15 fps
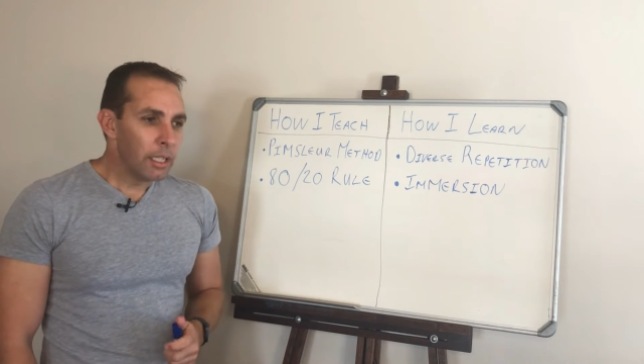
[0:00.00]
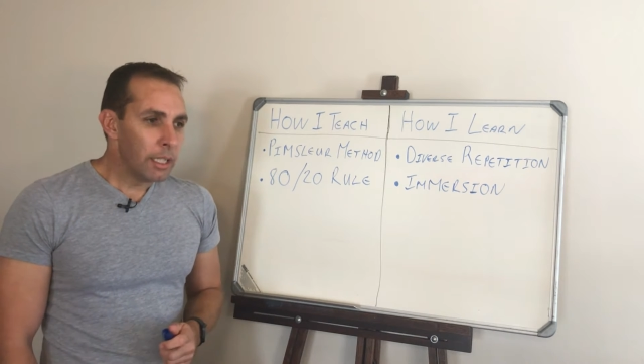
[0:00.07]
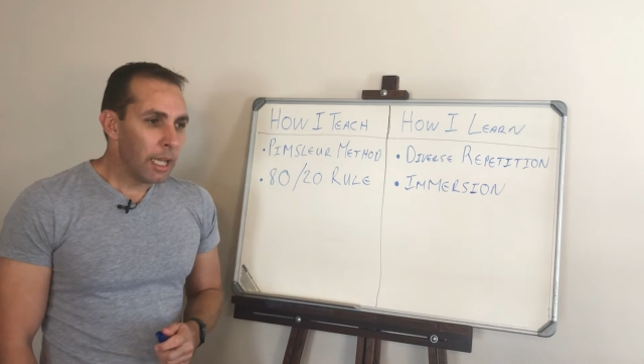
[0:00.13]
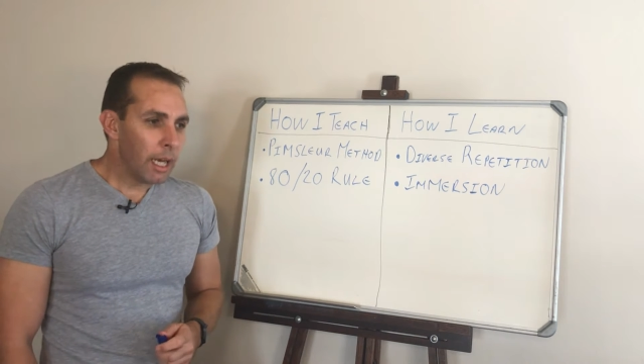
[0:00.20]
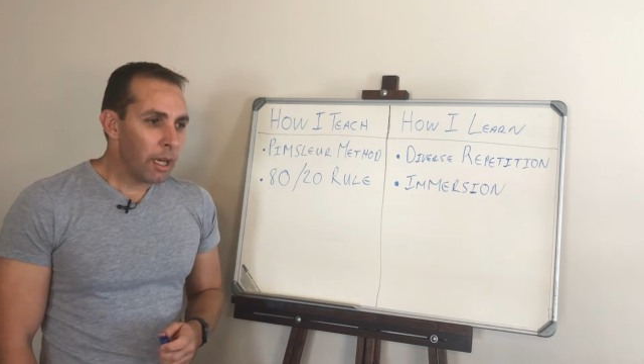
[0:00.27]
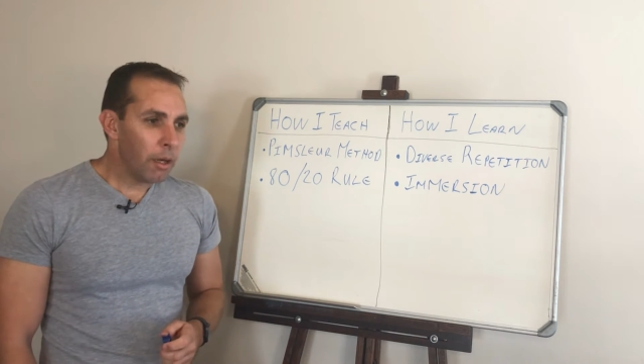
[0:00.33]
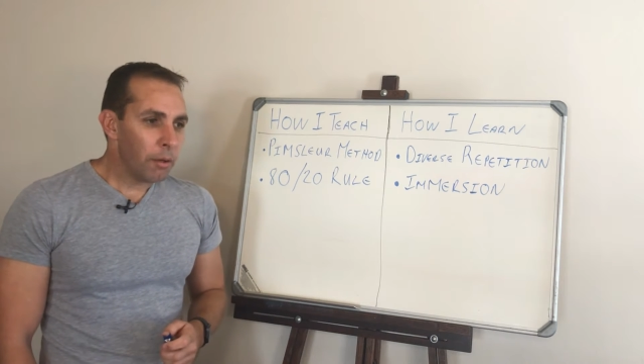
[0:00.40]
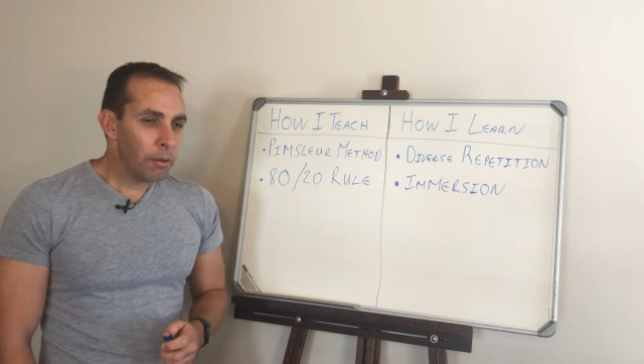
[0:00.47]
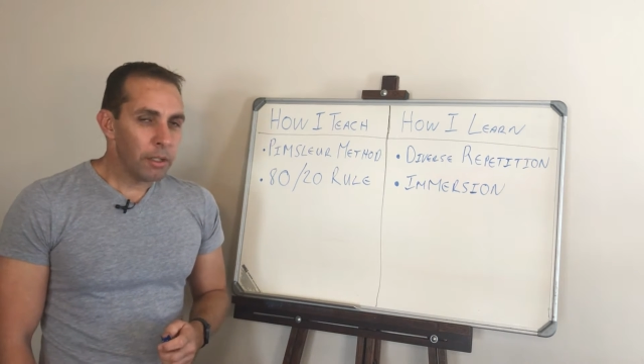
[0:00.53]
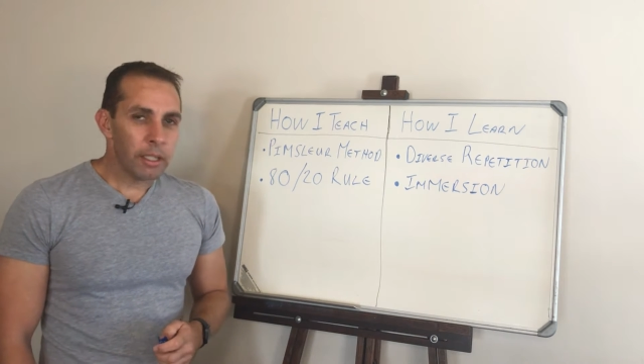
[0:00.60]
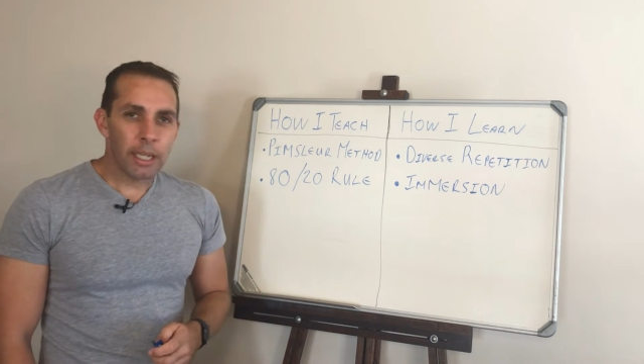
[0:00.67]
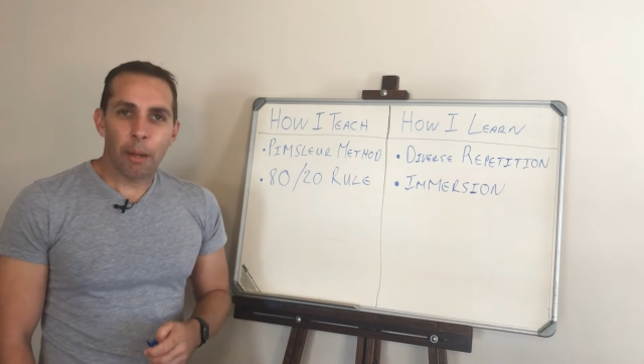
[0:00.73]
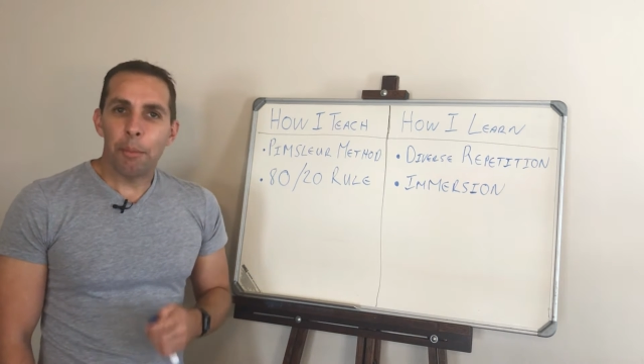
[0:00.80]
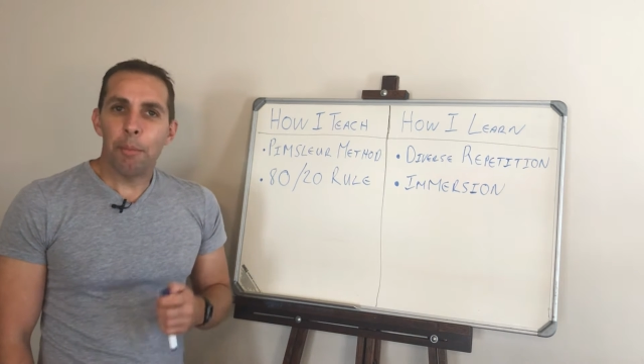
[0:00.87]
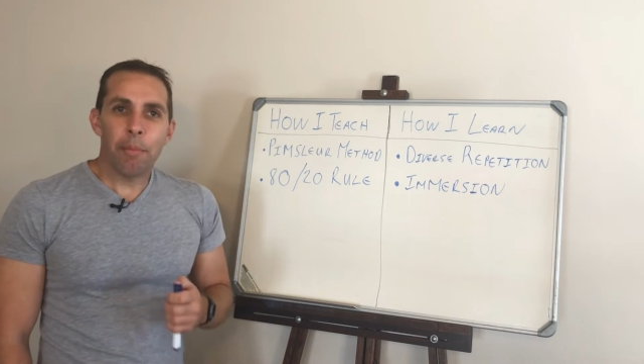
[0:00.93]
Now,
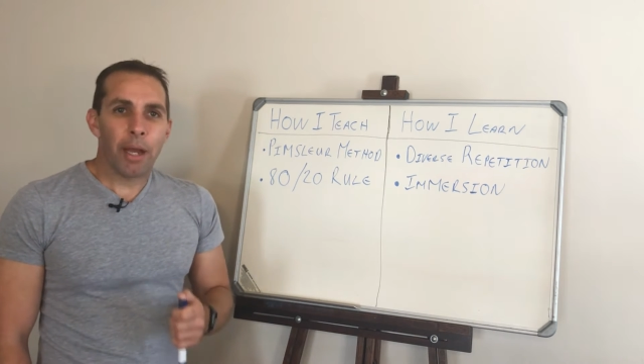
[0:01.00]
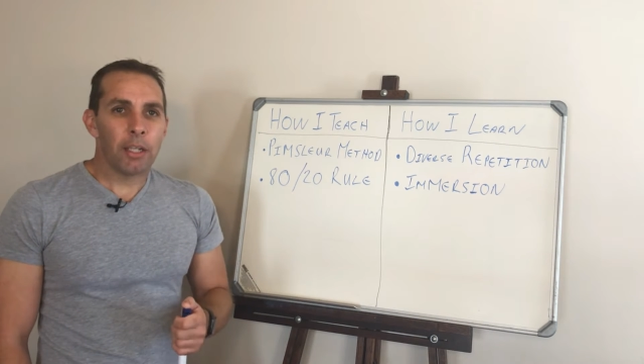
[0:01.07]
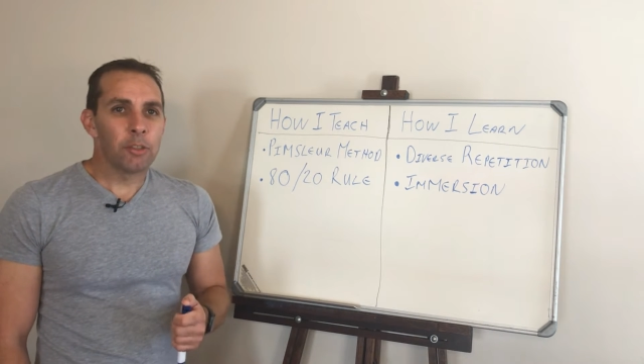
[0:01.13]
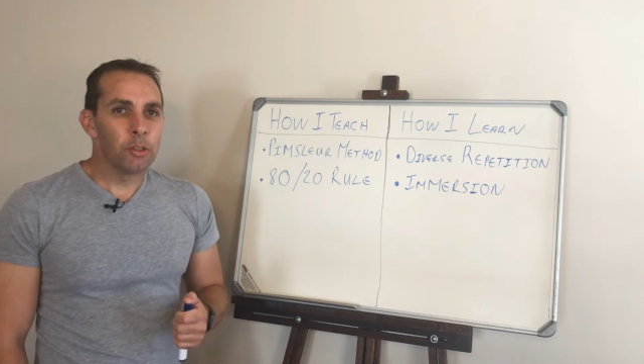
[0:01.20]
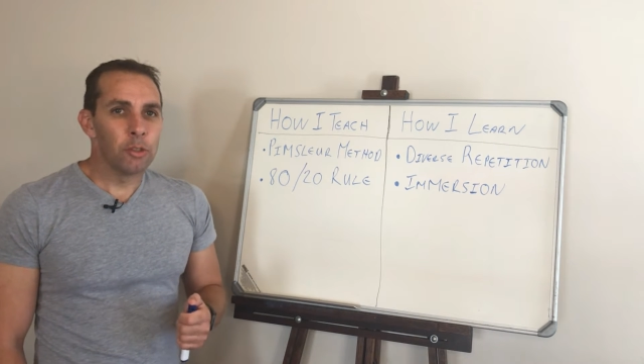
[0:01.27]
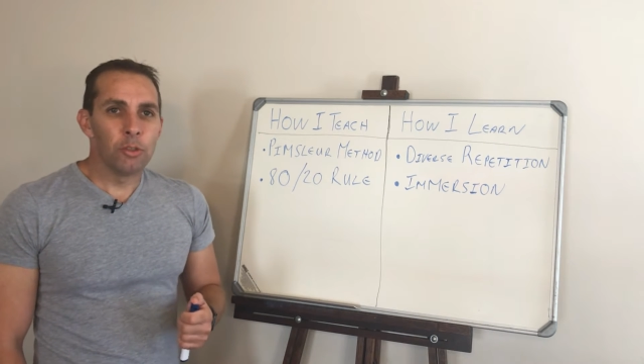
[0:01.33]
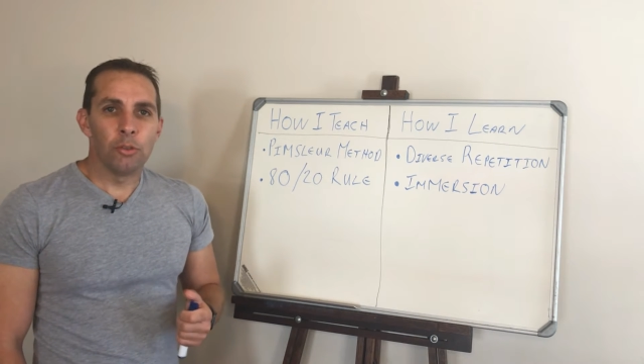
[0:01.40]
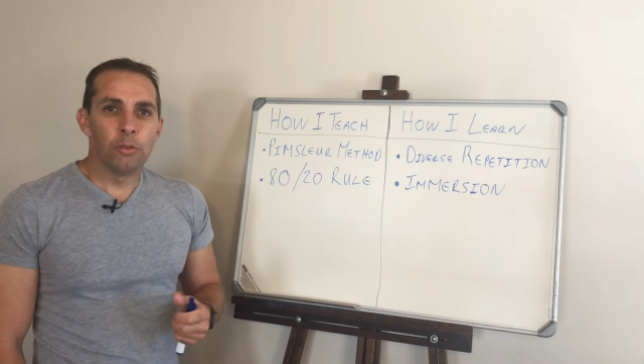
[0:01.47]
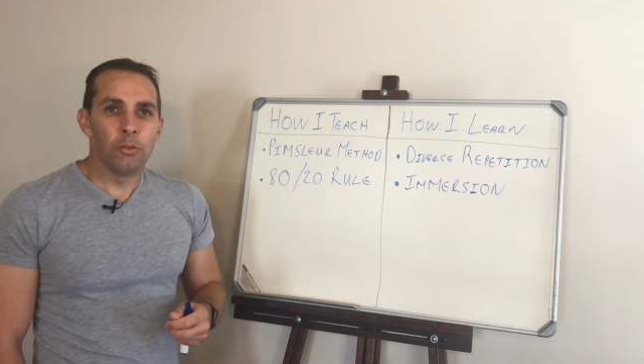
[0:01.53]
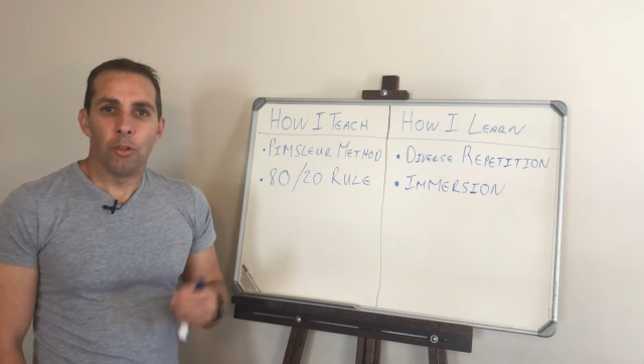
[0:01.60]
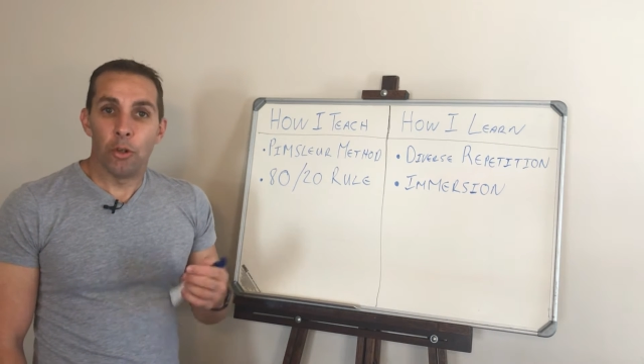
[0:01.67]
coming back to